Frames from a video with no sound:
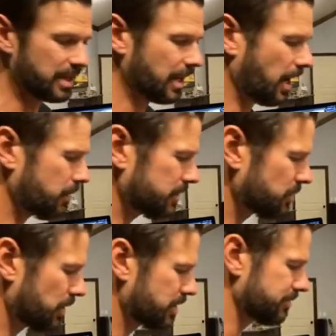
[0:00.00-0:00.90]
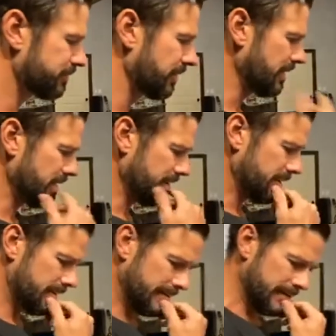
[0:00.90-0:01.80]
I was one of
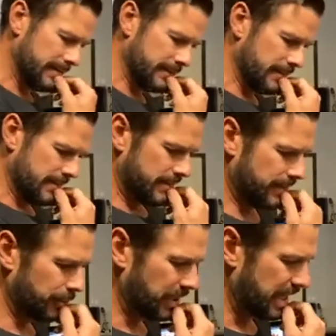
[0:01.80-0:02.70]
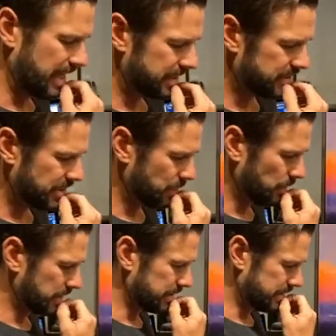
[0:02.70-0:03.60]
the only kids that
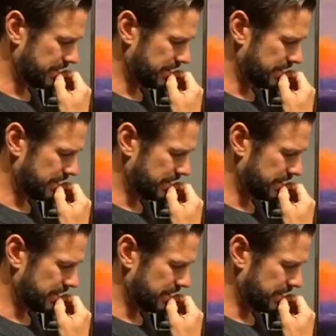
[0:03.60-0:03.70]
was